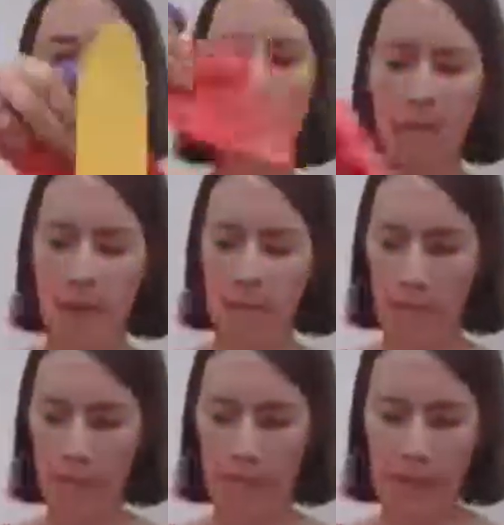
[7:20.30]
around my
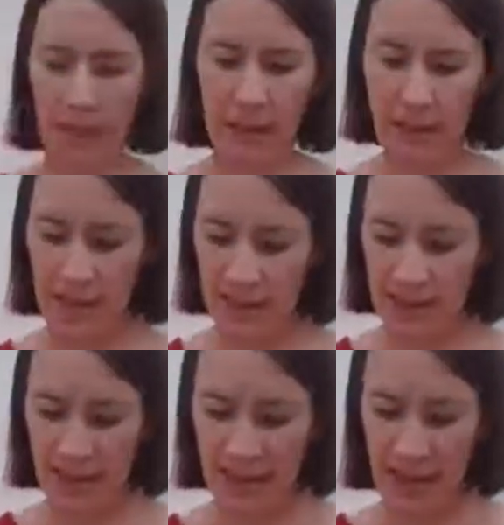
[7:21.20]
black
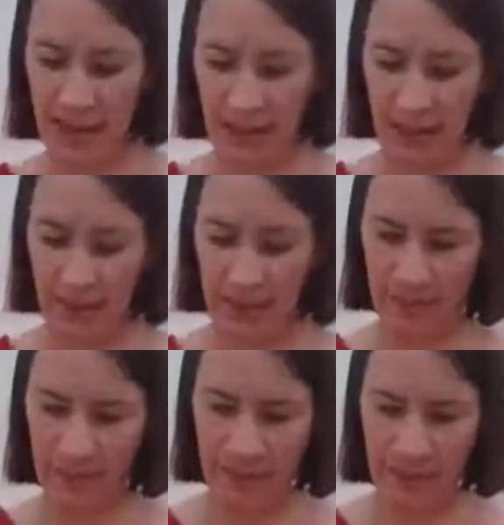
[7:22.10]
bits there.
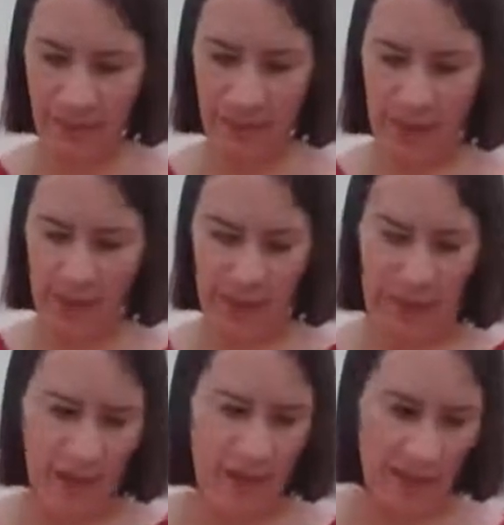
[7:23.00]

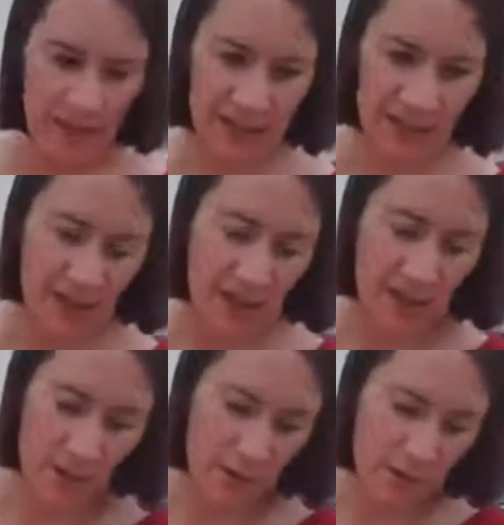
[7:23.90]

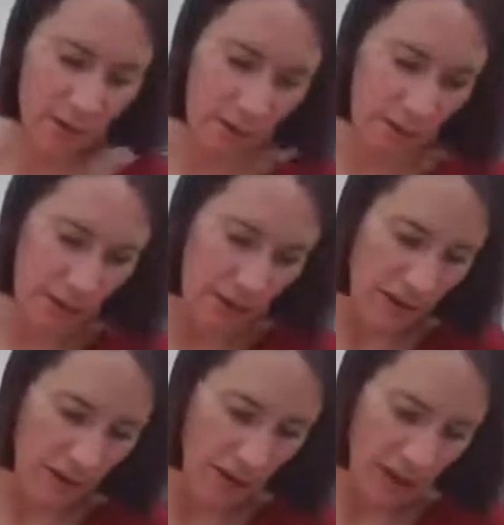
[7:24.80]
So, quick
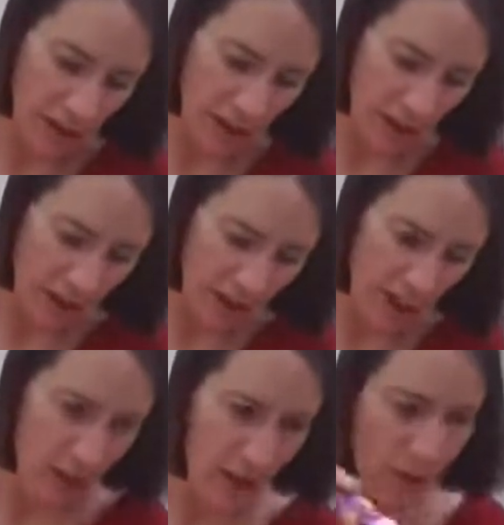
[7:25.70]
bit of
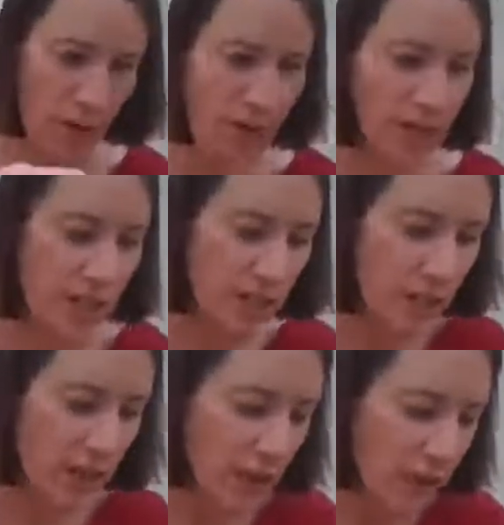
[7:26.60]
glue. Actually,
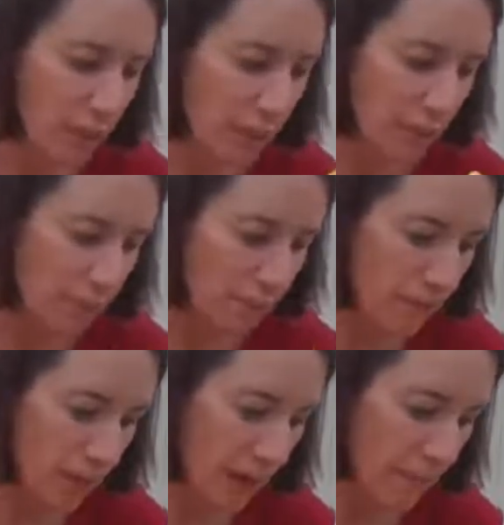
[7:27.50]
I'm going to glue my
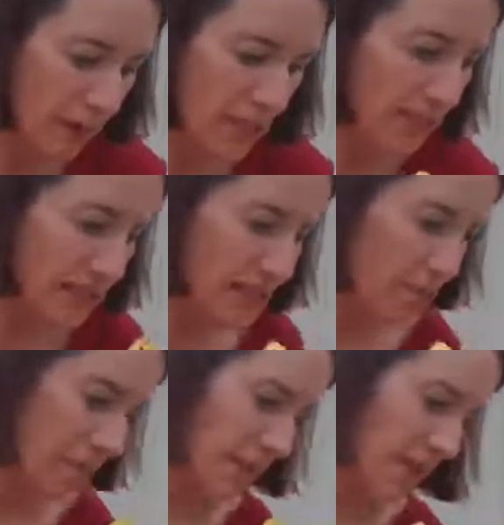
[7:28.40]
black bits because
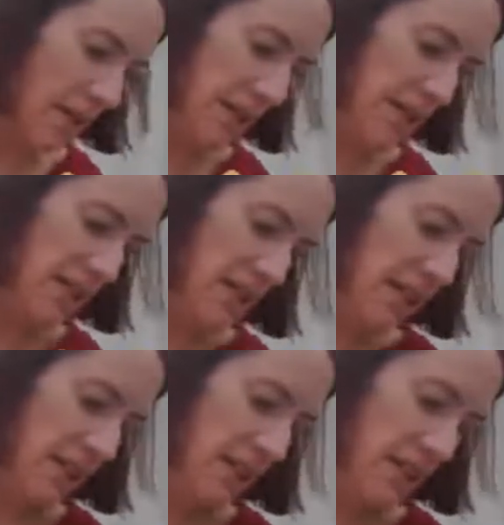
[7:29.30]
that's probably
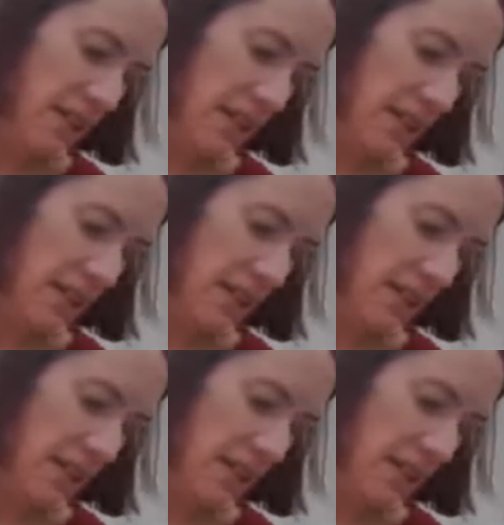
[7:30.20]
easier.